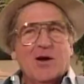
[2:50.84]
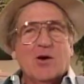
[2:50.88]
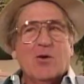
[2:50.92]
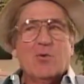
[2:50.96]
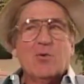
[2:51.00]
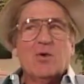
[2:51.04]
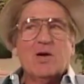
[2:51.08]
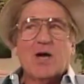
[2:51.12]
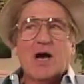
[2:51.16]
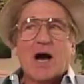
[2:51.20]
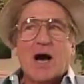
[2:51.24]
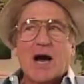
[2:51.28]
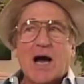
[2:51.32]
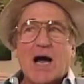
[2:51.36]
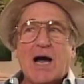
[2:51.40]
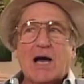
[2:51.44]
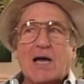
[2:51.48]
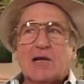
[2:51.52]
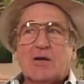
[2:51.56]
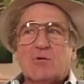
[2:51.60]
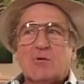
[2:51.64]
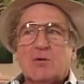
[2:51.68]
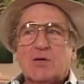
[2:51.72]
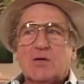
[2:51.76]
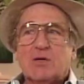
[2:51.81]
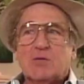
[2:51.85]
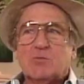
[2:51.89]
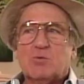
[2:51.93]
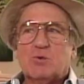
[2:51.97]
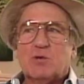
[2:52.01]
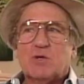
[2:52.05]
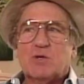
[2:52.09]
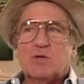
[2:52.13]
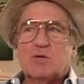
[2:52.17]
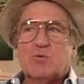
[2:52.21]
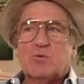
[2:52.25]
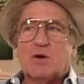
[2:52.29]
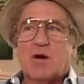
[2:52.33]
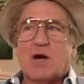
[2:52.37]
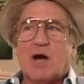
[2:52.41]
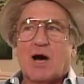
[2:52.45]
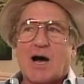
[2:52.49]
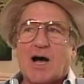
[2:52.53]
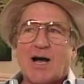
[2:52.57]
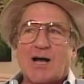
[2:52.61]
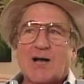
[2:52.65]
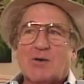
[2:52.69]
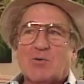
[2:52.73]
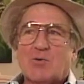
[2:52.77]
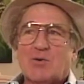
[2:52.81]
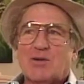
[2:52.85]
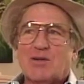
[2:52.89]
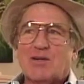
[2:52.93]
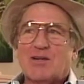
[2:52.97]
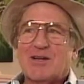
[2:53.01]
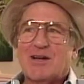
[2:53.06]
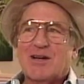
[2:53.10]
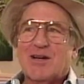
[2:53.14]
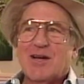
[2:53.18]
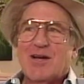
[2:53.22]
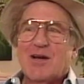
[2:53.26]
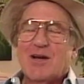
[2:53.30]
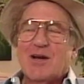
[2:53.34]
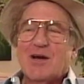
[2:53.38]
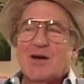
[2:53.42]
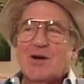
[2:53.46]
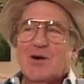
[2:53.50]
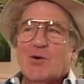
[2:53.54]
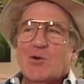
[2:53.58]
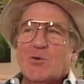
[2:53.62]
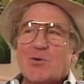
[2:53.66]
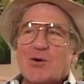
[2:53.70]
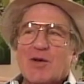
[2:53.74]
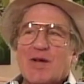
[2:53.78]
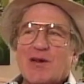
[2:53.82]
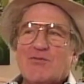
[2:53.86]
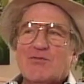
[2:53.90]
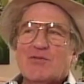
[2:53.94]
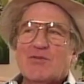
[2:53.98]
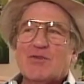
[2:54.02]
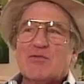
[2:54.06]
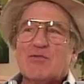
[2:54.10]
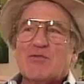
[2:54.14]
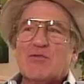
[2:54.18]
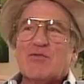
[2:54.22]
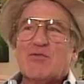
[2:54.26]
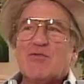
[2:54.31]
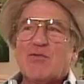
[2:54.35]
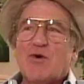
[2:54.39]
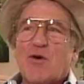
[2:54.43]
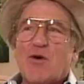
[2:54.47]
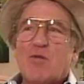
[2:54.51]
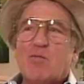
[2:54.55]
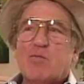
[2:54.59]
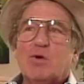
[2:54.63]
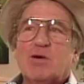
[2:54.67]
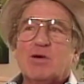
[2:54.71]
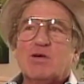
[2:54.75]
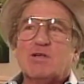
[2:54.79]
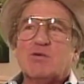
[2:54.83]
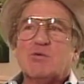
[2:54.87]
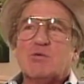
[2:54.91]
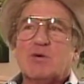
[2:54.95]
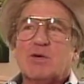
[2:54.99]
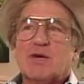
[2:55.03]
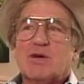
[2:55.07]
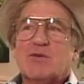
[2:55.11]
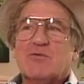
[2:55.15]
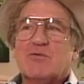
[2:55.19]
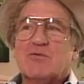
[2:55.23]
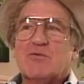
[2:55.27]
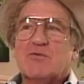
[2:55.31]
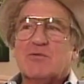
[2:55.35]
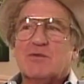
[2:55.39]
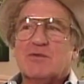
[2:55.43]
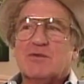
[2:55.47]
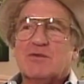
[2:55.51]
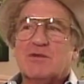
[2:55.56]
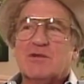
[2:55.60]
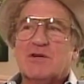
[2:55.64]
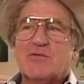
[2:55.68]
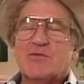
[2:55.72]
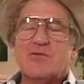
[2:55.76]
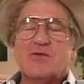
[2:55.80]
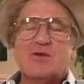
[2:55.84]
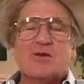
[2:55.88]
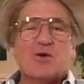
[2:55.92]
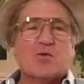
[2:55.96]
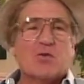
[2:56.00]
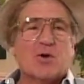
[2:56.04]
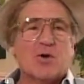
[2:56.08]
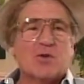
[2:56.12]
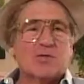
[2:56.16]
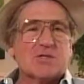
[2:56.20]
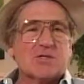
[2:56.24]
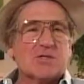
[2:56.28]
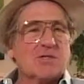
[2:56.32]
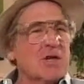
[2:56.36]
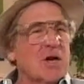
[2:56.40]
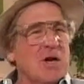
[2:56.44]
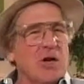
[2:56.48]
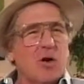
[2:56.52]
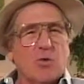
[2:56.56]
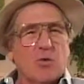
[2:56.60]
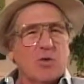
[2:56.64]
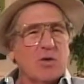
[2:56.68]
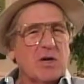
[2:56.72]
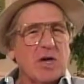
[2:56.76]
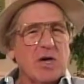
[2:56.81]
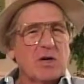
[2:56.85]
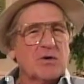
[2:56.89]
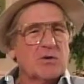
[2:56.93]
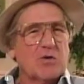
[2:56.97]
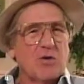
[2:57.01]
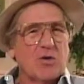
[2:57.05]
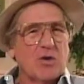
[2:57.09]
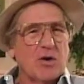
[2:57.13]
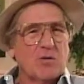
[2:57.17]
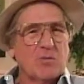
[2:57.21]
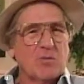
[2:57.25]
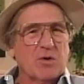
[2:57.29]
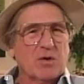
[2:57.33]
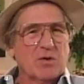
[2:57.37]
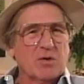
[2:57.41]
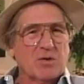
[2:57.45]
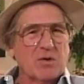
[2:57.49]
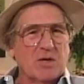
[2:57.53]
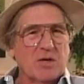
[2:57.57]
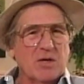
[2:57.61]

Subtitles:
We hide, we hide, we have different phobias, we have different neuroses. We're not normal.